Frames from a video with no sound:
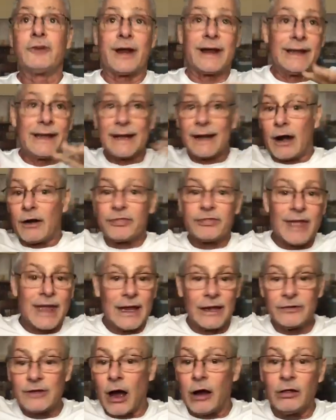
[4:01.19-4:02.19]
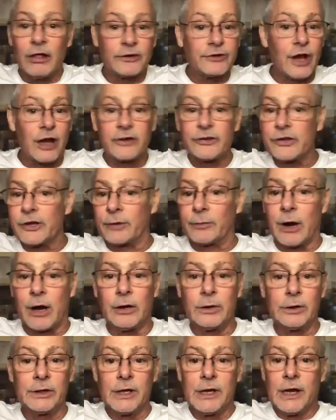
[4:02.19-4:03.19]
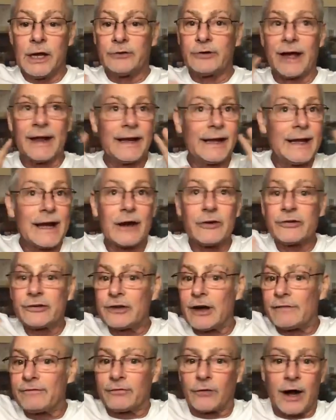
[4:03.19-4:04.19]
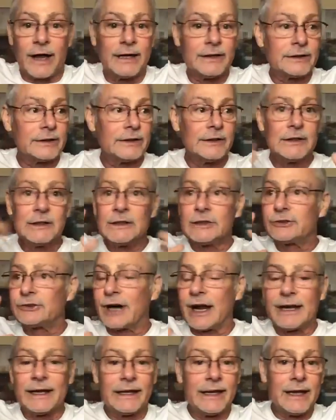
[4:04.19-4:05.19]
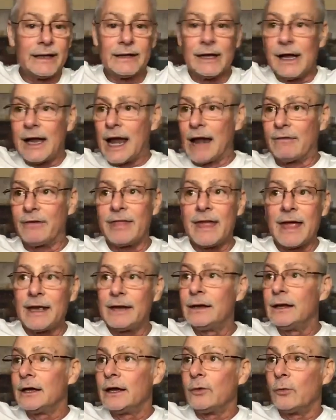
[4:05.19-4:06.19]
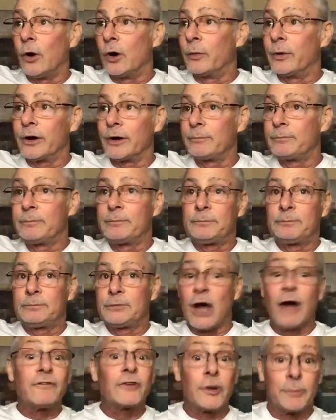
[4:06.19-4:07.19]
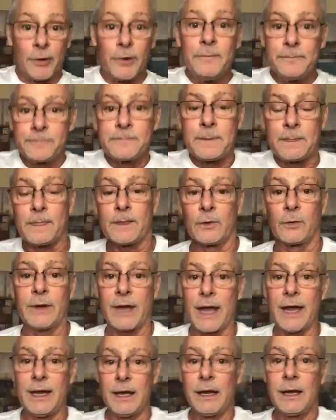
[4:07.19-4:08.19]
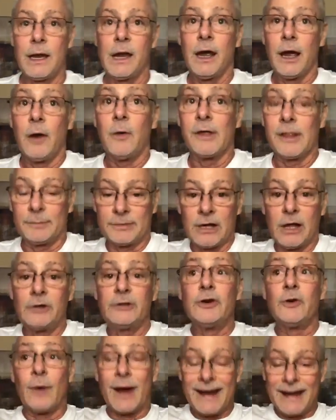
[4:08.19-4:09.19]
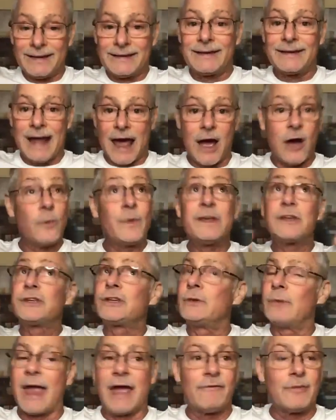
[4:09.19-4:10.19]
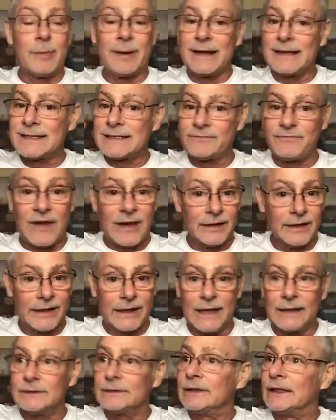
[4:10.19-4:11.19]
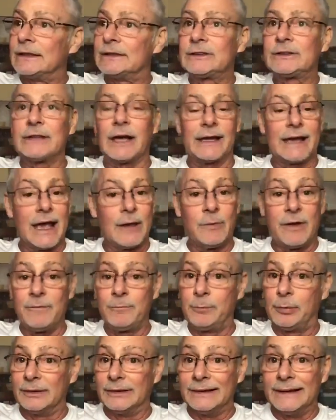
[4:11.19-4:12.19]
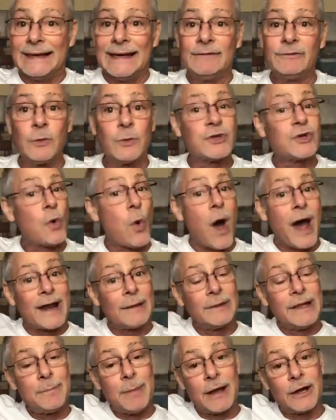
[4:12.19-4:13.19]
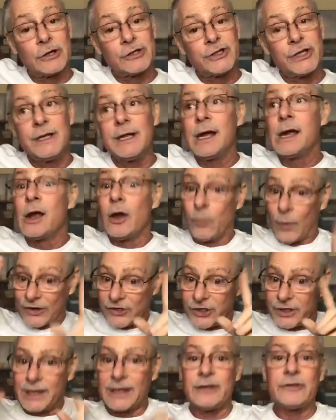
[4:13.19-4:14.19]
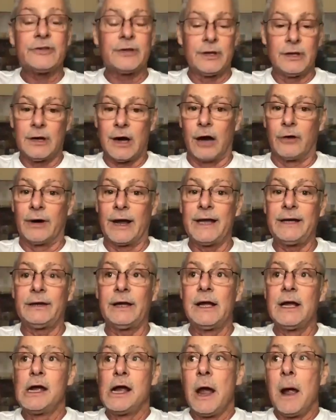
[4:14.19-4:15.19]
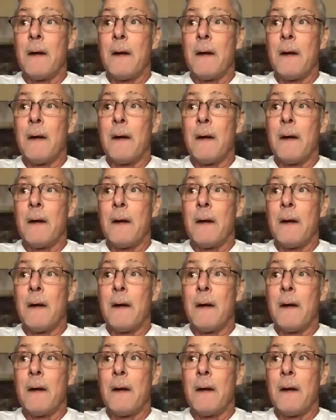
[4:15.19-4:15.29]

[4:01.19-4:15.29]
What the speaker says: Trying to get all our ducks in a row, trying to get our stuff right, trying to get everything where we're comfortable, okay? Well, I'm telling you right now, everybody's feeling it. It's, again, we believed it with quantum leap energy, which it is, all right?